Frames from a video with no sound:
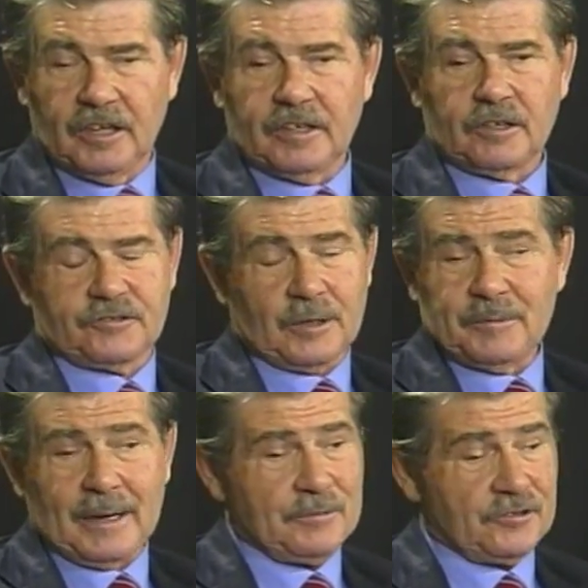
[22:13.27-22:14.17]
You know,
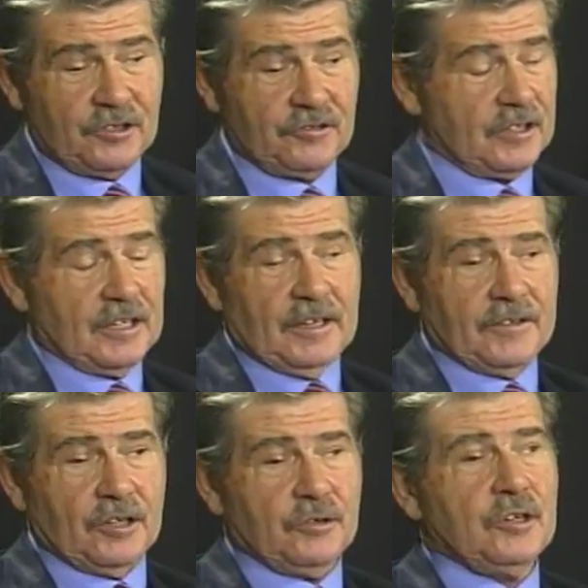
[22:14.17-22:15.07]
sometimes it's just,
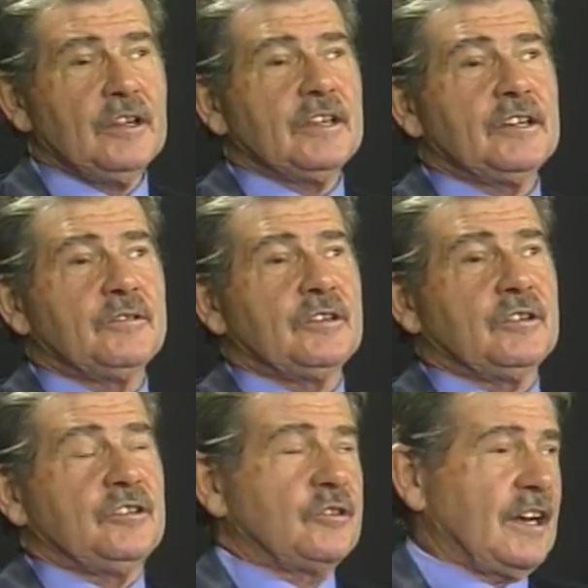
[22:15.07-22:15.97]
you know, you, you,
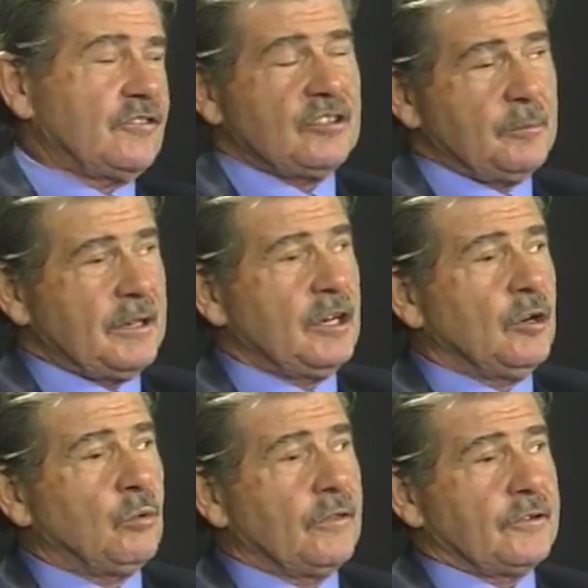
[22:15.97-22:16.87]
you catch somebody,
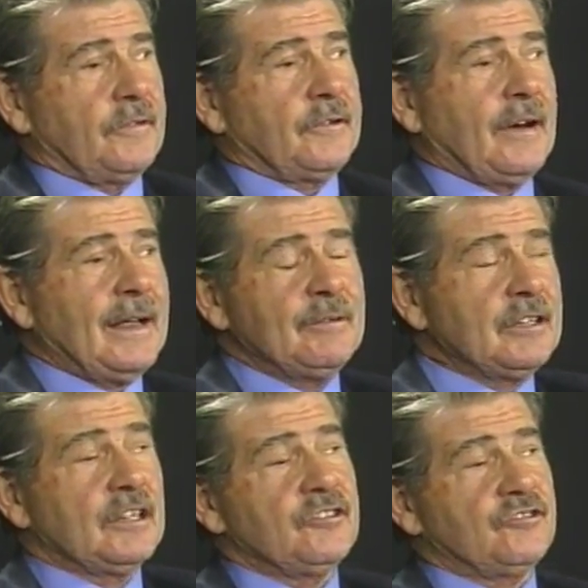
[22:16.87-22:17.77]
well, they're, they're
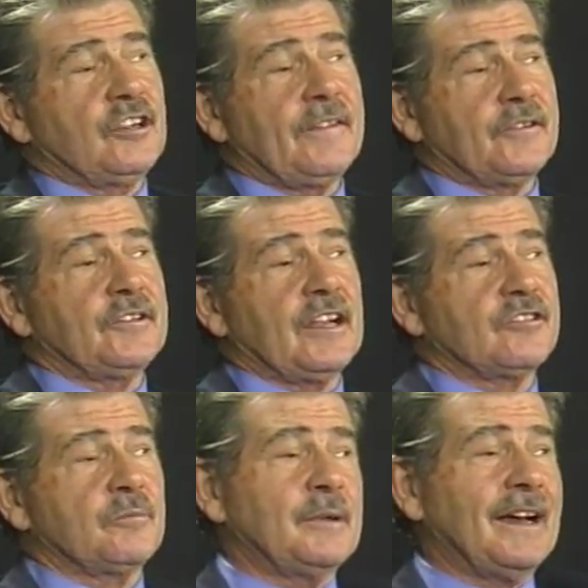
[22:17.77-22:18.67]
having lunch sitting at their
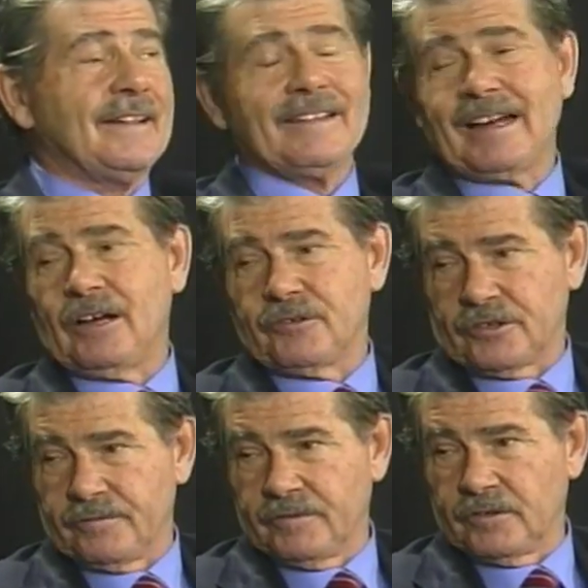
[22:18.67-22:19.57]
desk behind the
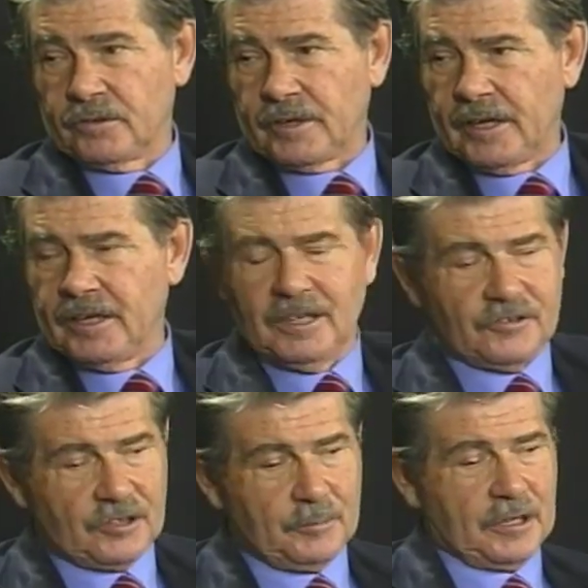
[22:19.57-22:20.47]
counter, okay?
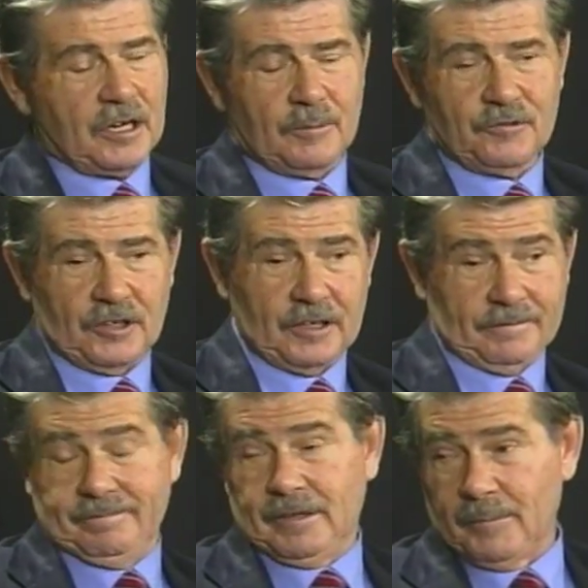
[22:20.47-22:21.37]
Somebody comes
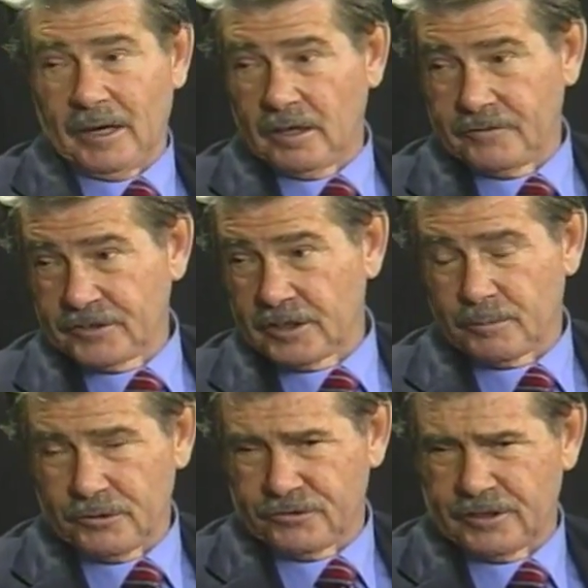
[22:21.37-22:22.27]
in, in my office, you get a
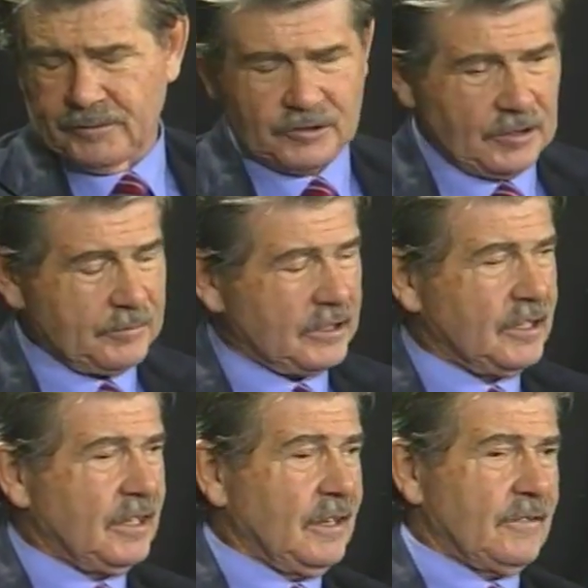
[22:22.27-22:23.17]
birth certificate or something.
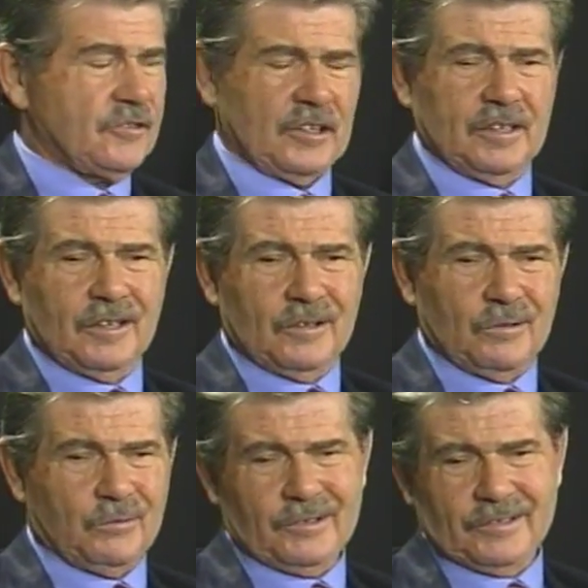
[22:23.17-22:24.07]
They're saying,
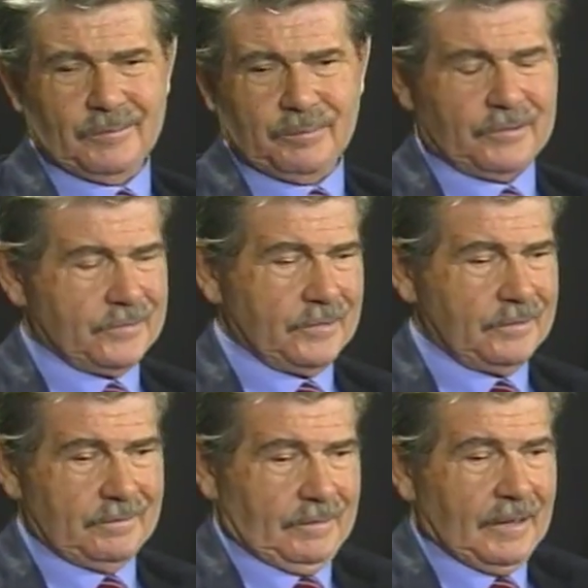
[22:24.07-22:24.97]
well, what is that person,
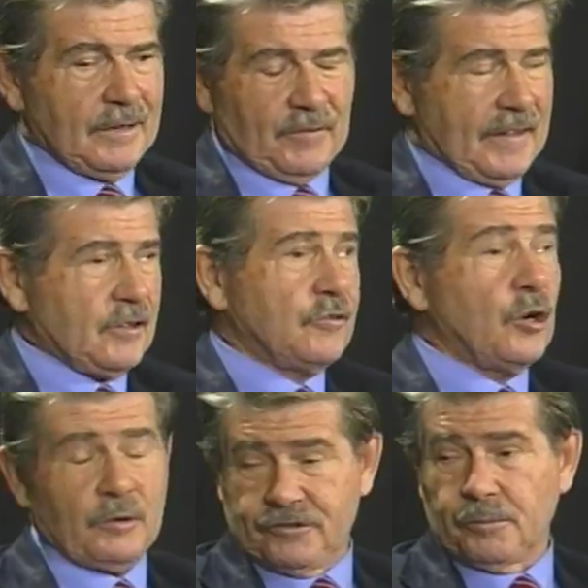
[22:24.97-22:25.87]
eating for. They don't
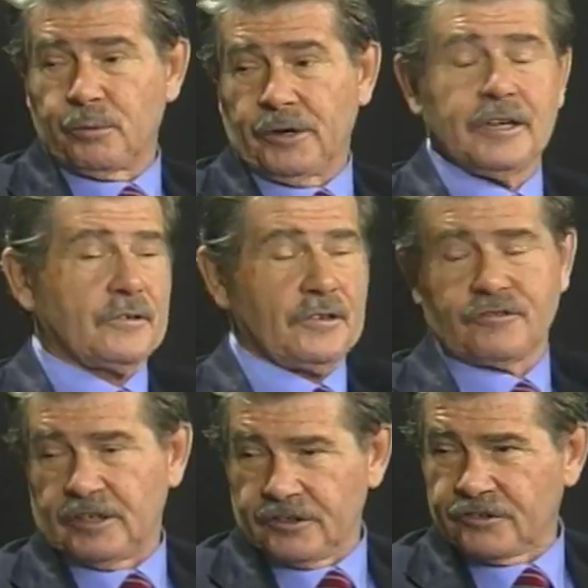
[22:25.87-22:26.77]
know it's a break or
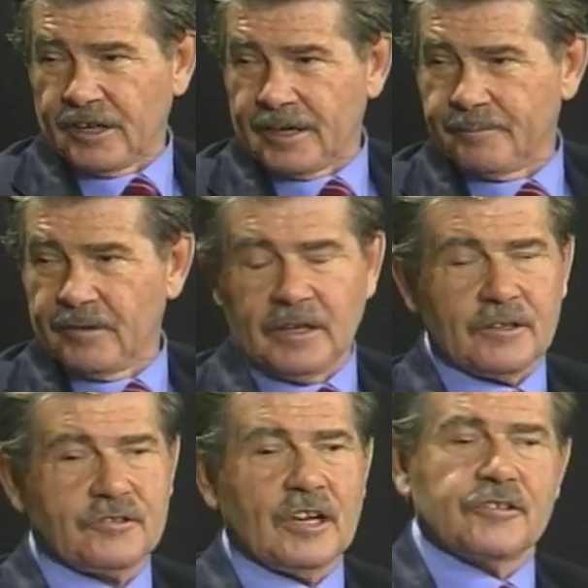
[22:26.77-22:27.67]
that's lunchtime.
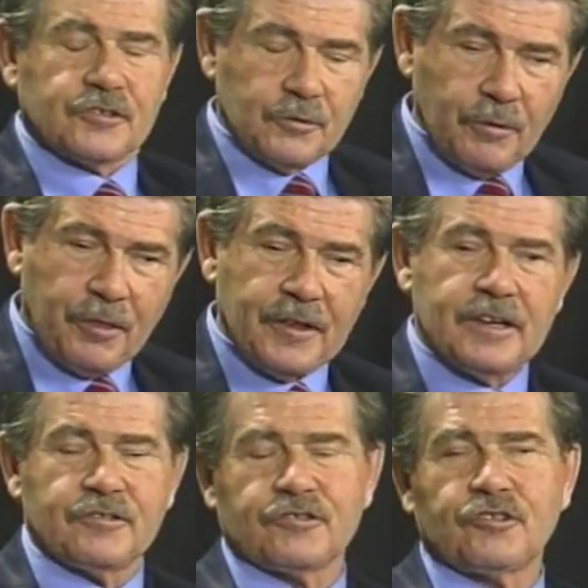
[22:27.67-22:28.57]
There's certain
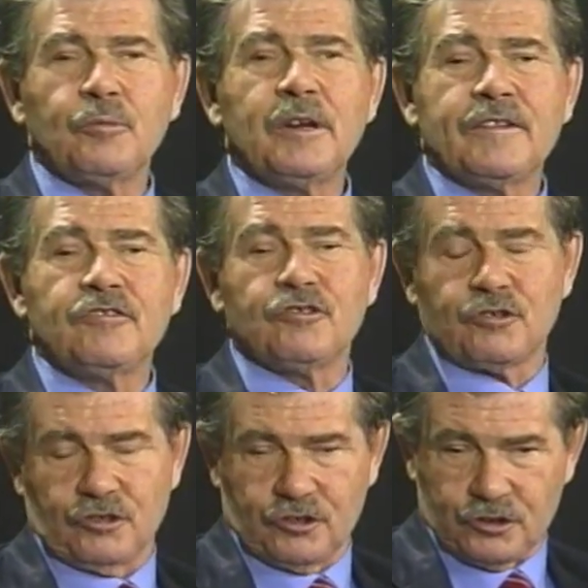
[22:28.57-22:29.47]
things, there's so many things you
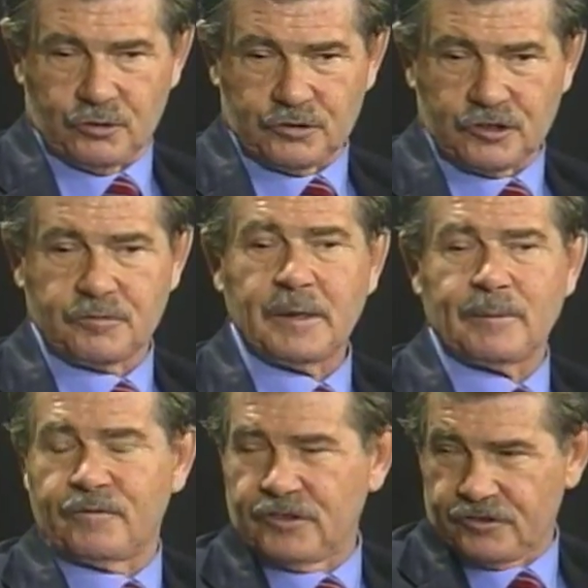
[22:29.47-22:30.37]
can do to speed up
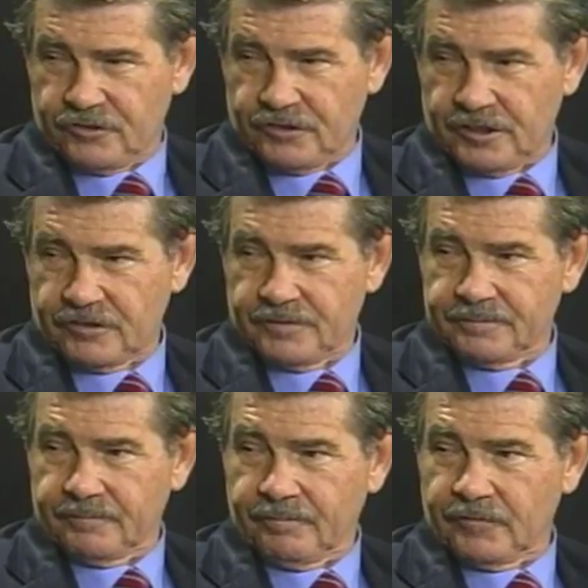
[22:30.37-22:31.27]
efficiencies.
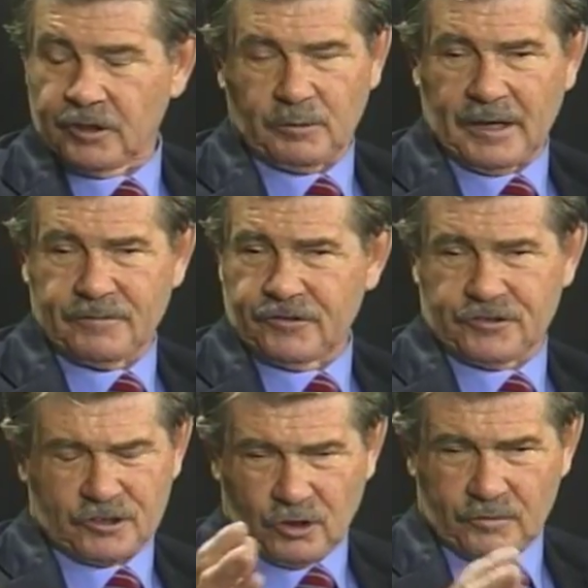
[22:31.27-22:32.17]
You know, when I first
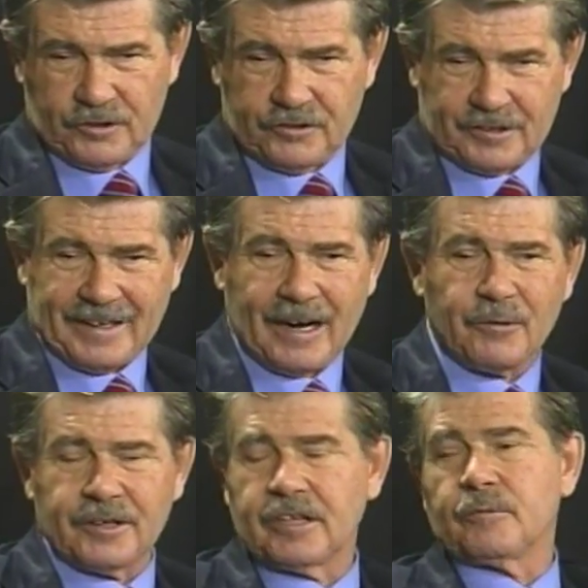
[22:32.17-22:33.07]
took over, it took an
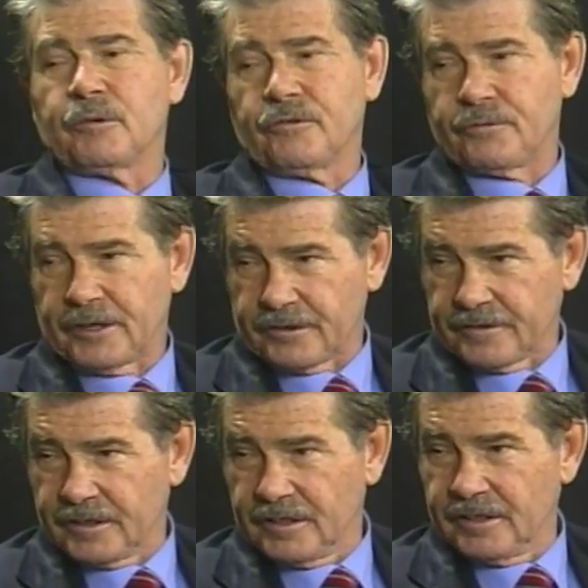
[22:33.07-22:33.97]
hour to get a birth record.
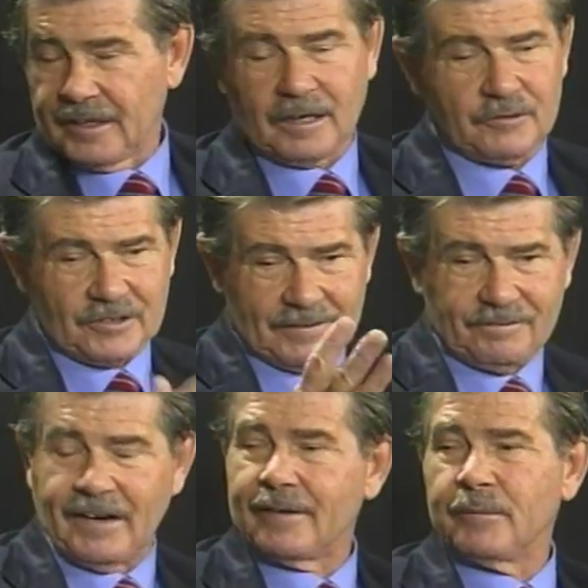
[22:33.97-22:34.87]
Now it's like
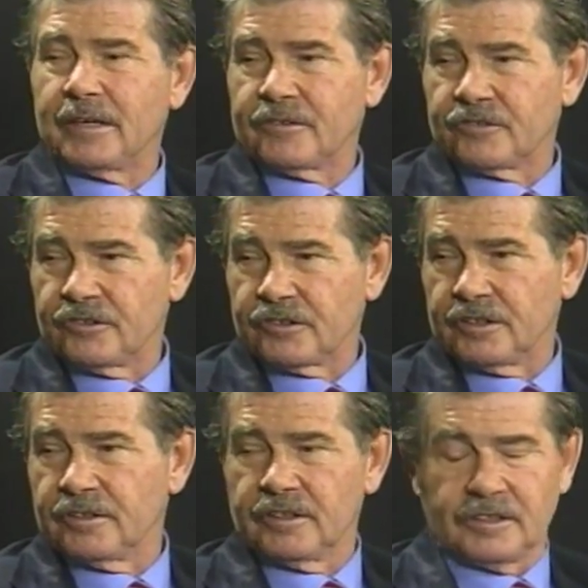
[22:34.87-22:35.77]
five minutes. And
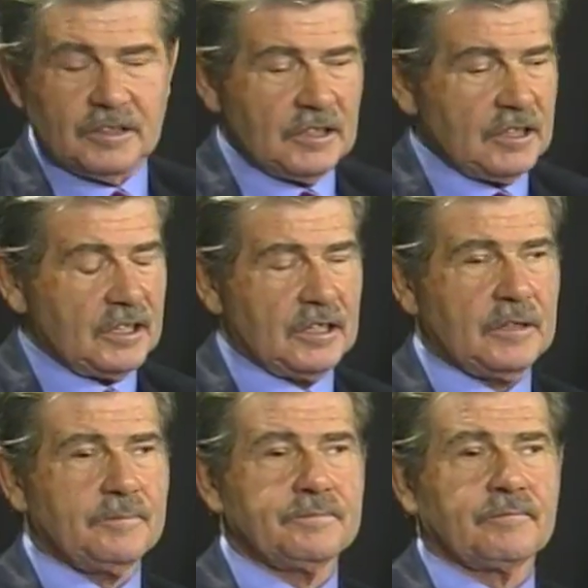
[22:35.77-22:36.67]
Not bad.
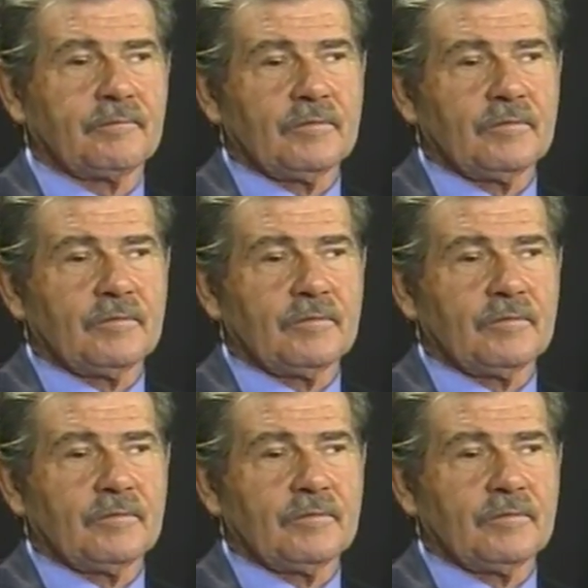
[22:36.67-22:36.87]
Um,